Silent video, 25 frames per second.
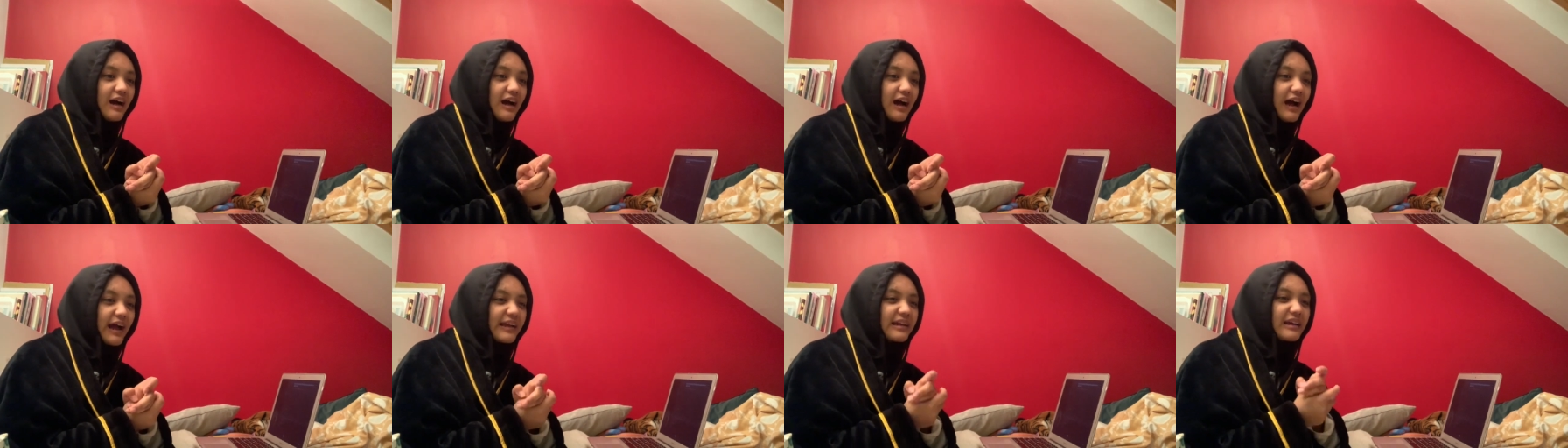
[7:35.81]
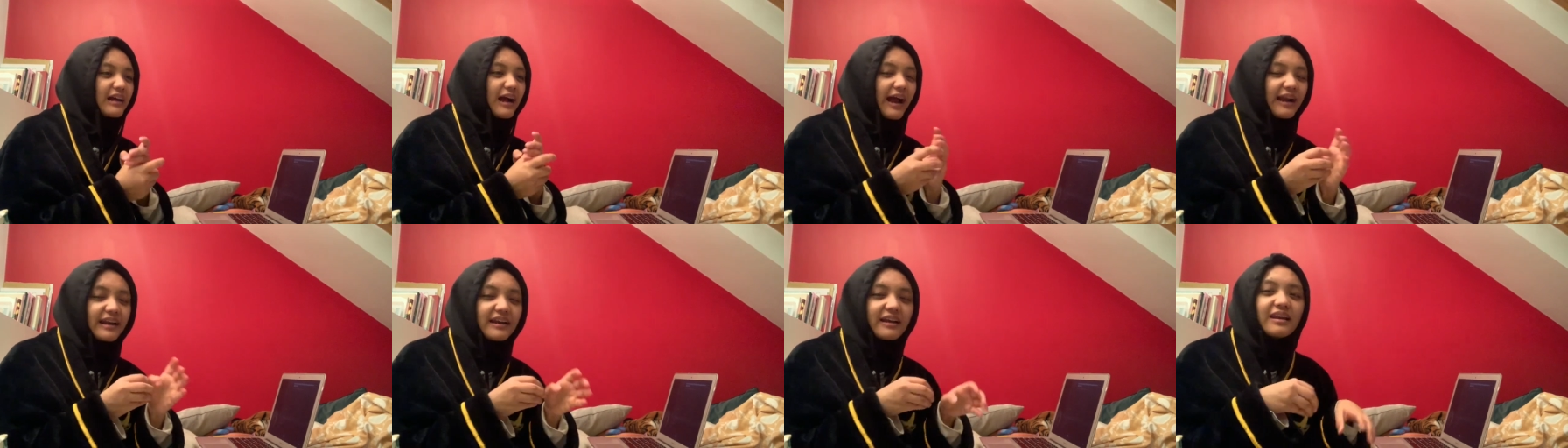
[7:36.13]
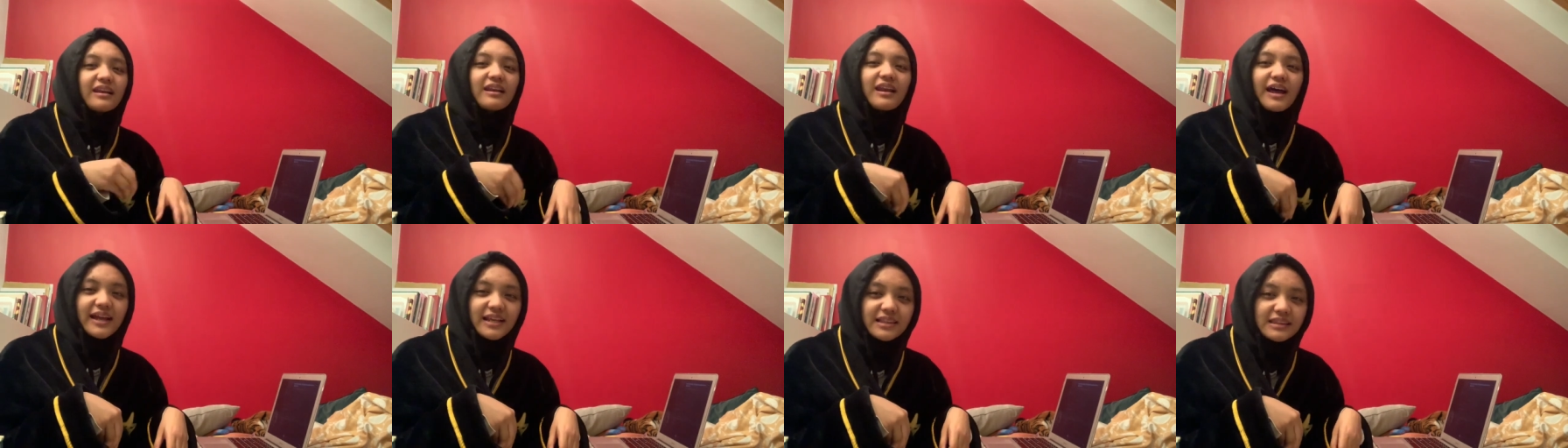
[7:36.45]
I kind of
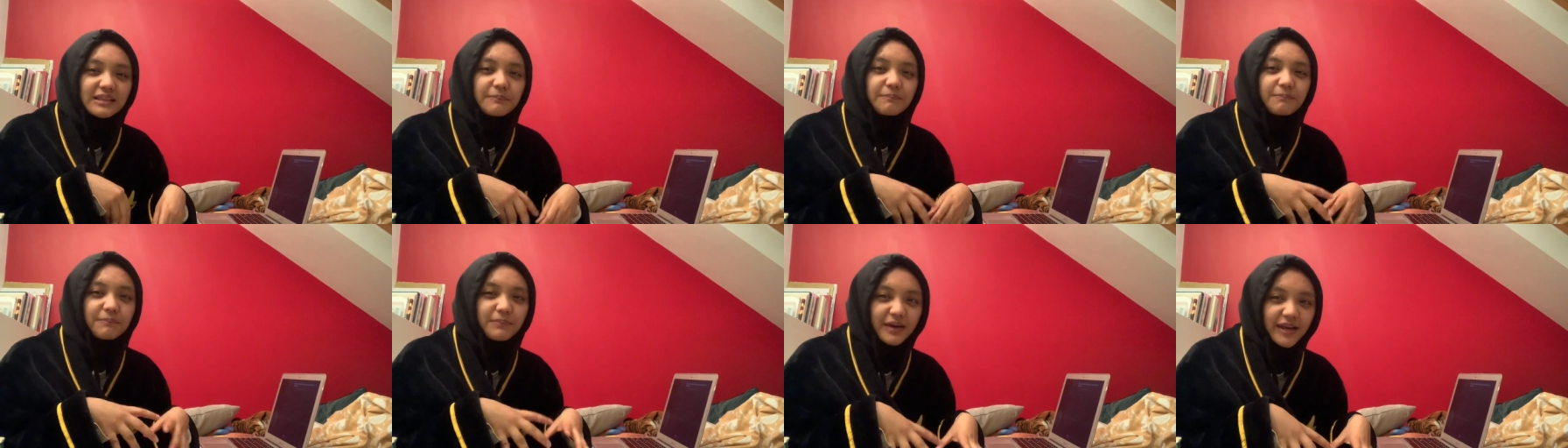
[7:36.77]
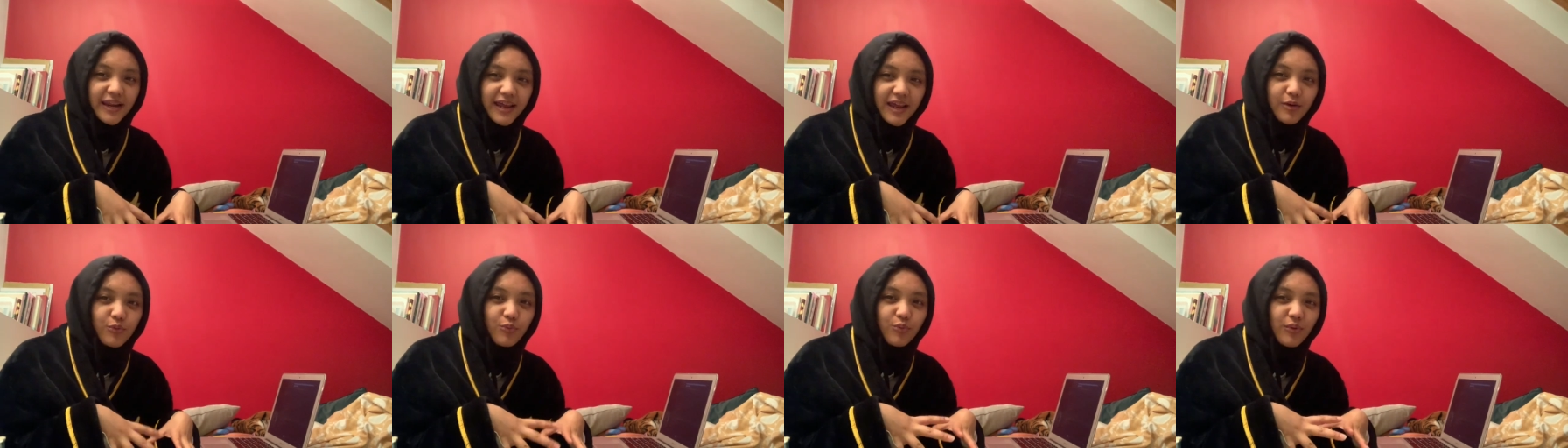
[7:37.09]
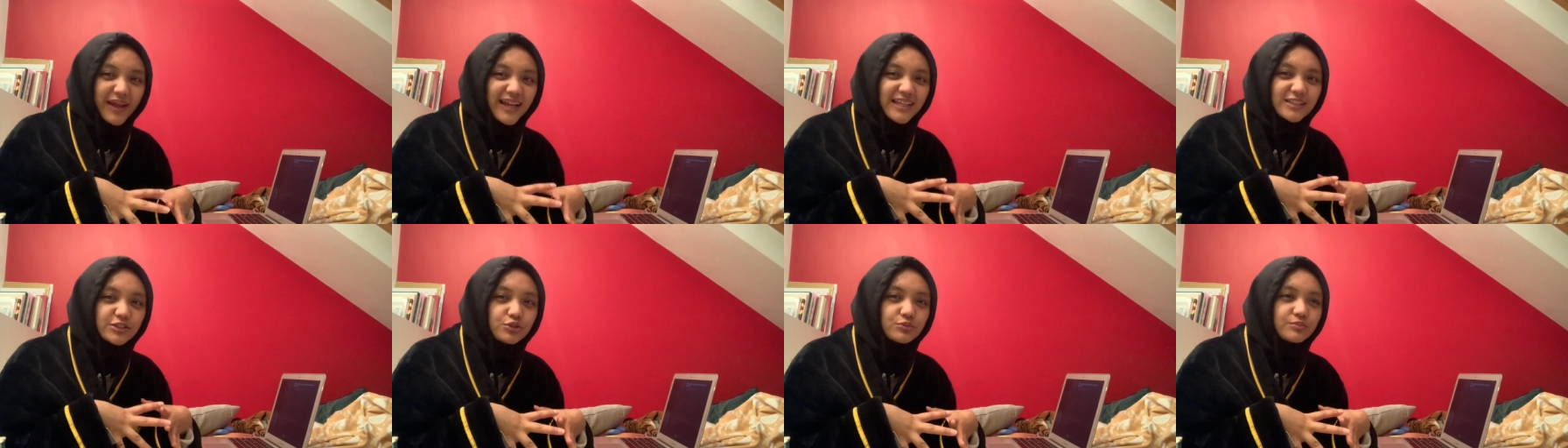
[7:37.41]
like the play
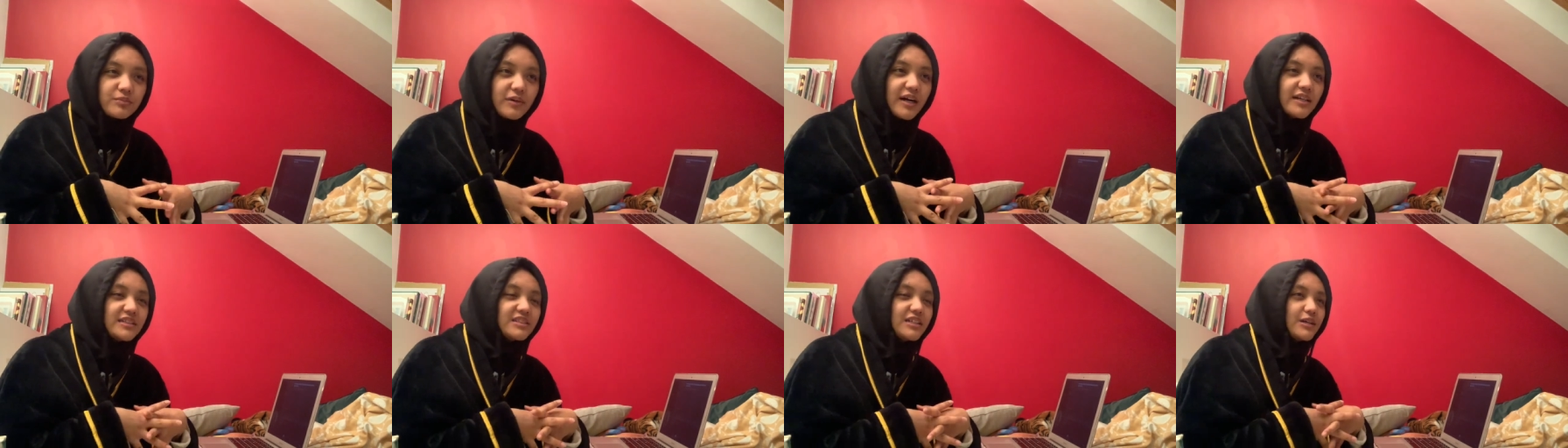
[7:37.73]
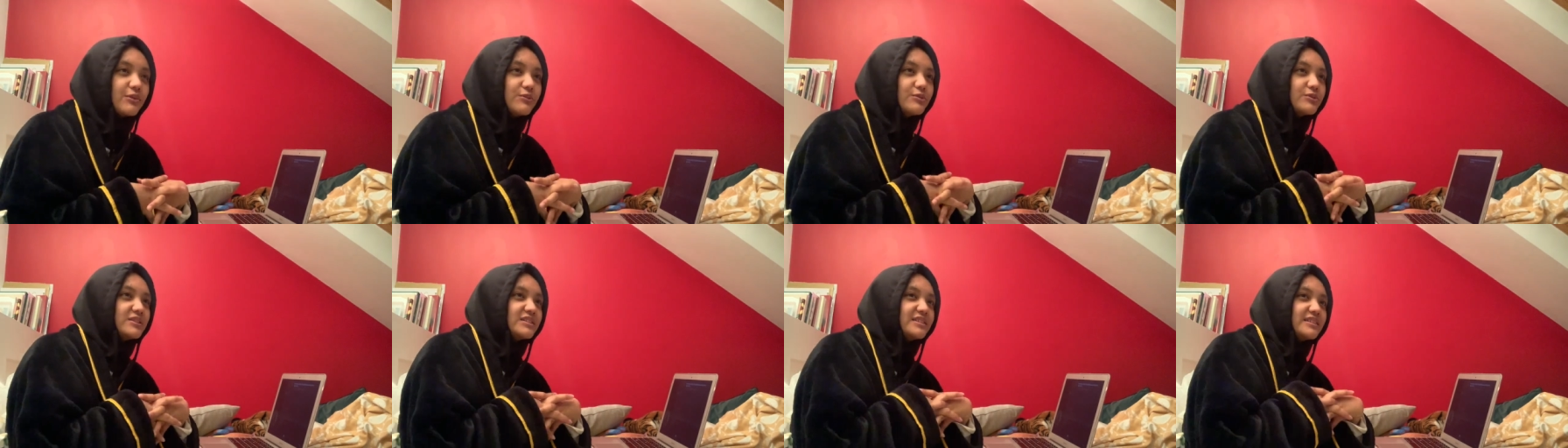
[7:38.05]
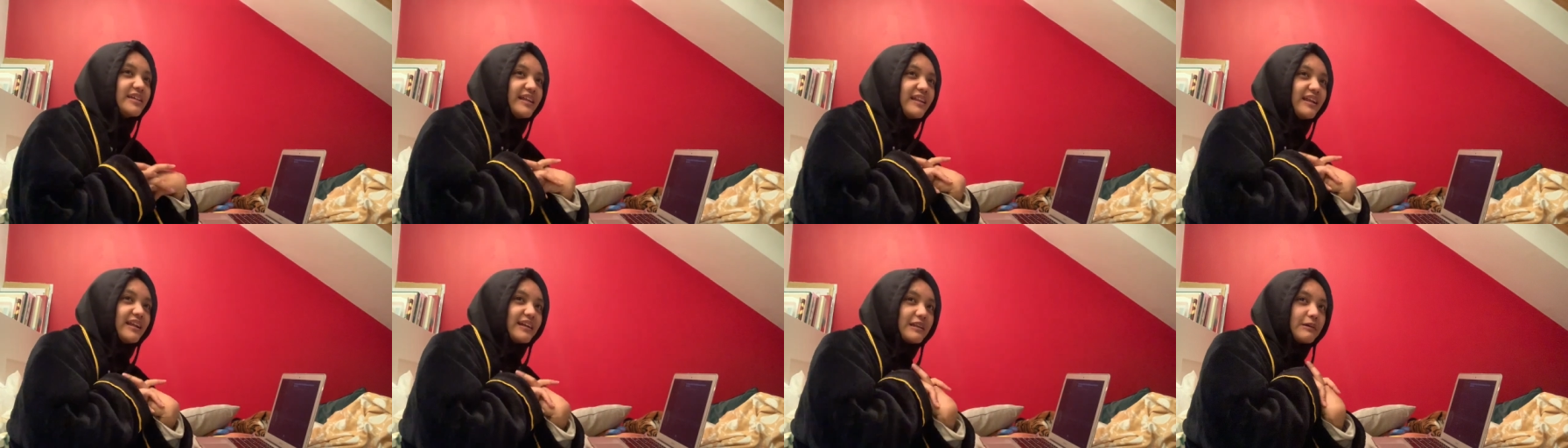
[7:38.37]
way too much. I would
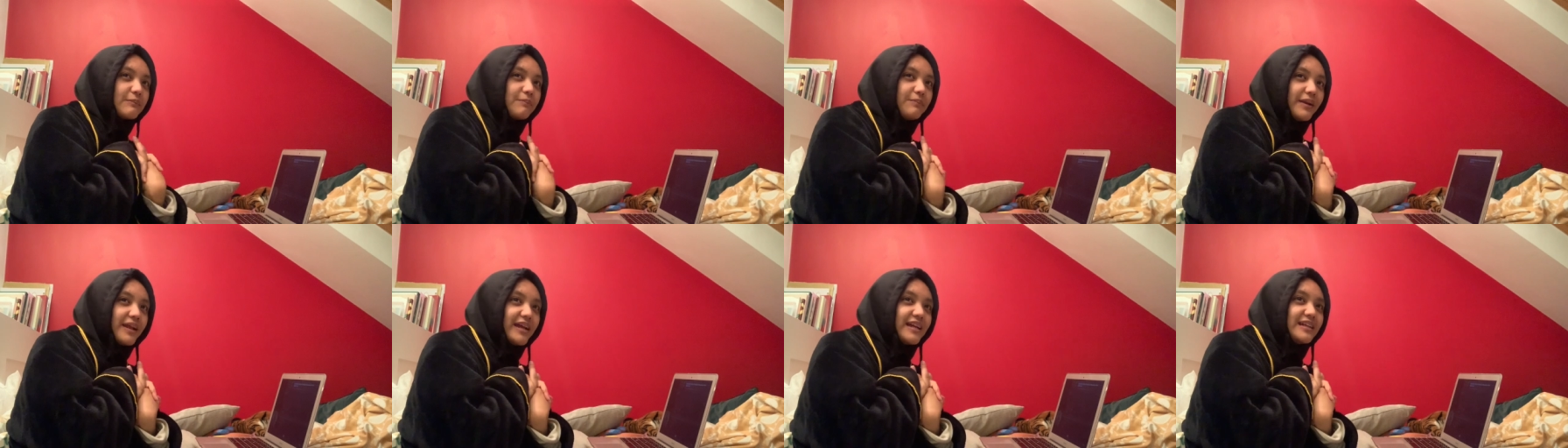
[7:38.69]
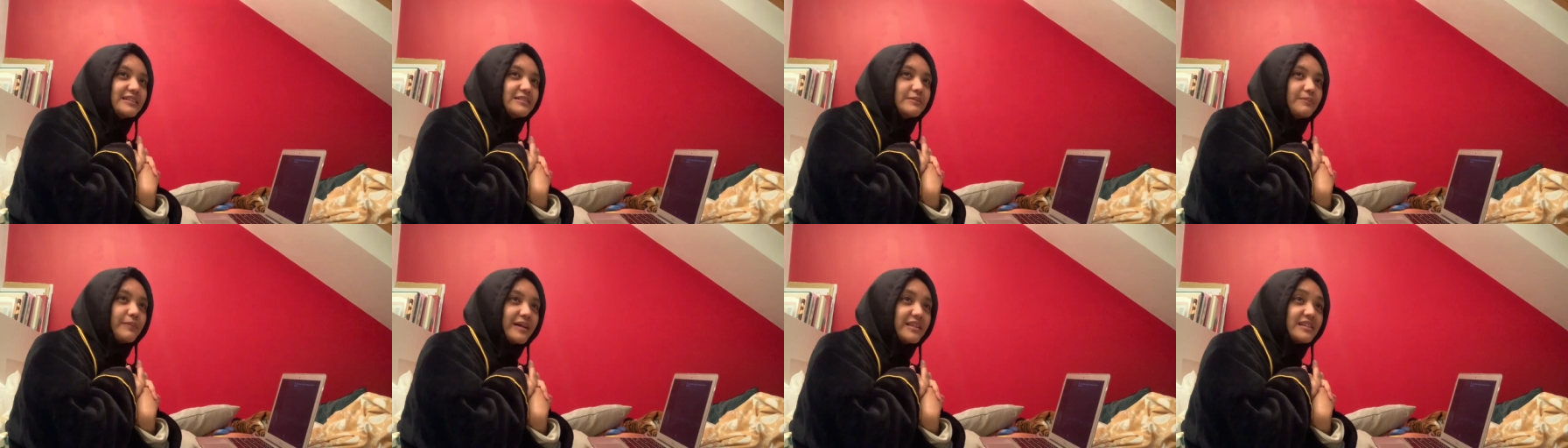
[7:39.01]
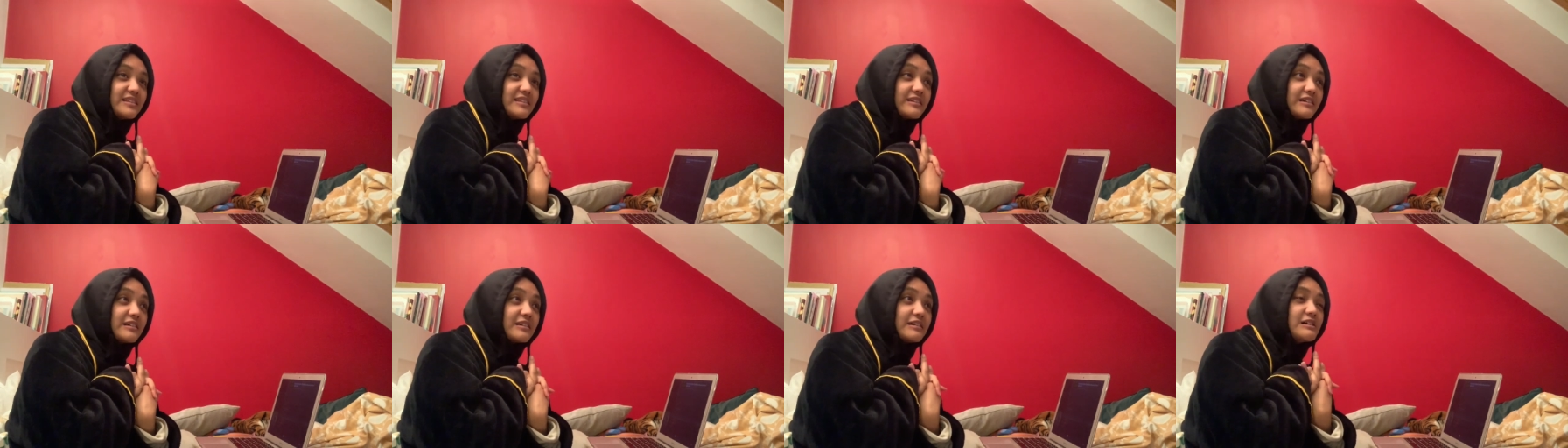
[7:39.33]
say like the play is
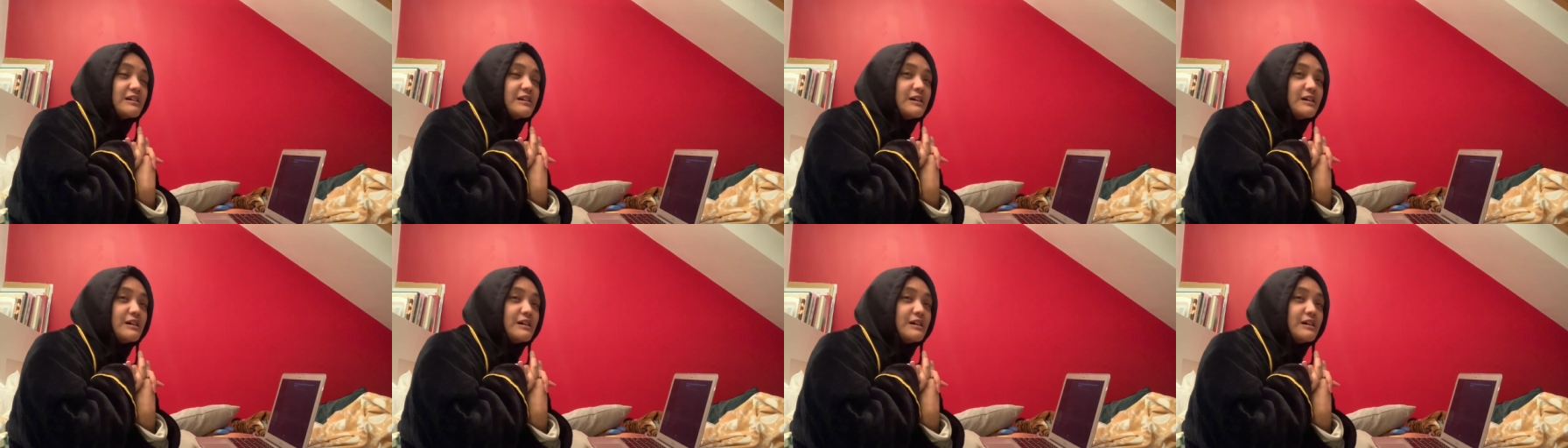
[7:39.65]
better,